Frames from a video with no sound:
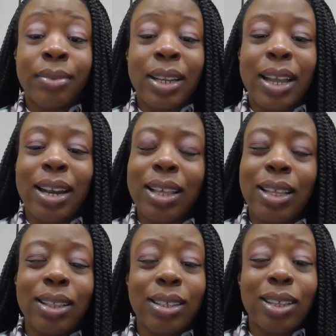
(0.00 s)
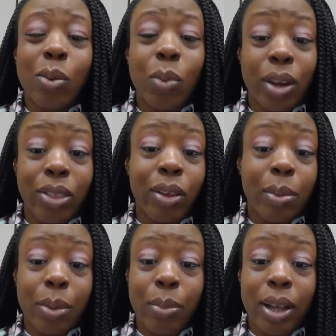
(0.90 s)
And I think they say 1 in 3
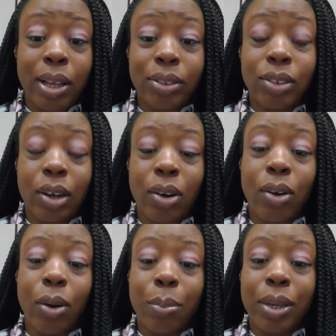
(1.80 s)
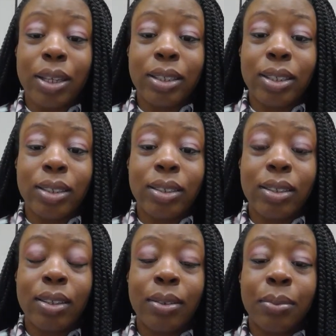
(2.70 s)
people has genital herpes.
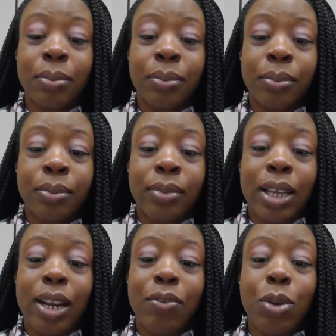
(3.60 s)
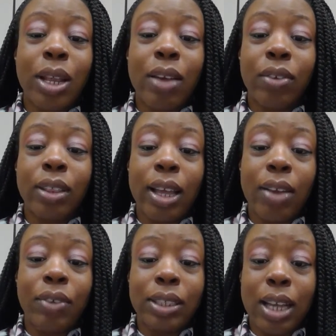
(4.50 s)
And if you can ever think
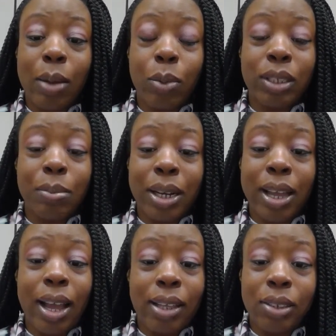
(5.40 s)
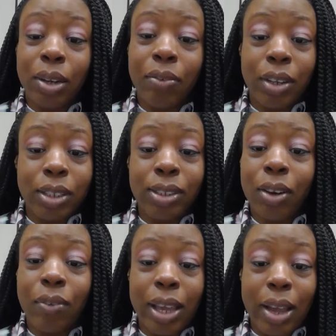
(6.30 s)
of a time where somebody asked you to fill a
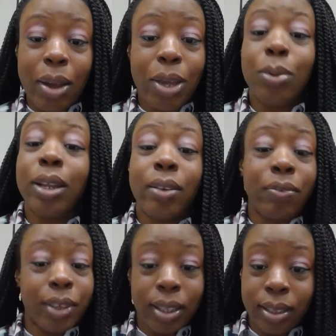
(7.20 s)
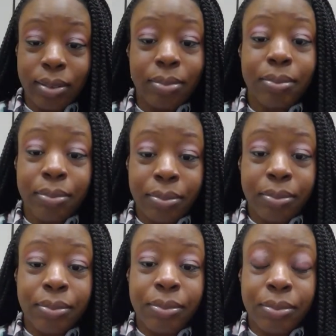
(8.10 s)
survey out and you didn't fill it,
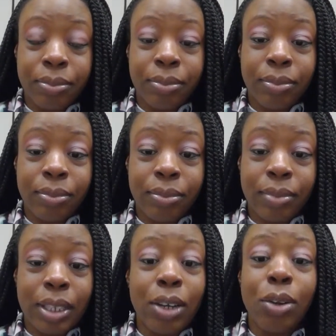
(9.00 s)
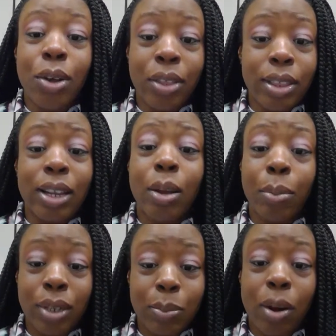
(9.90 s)
then you know that that
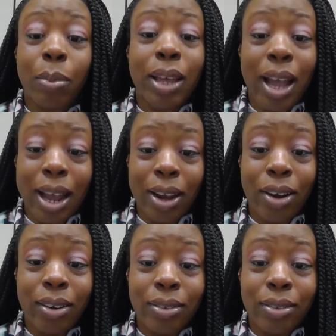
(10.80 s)
number is probably higher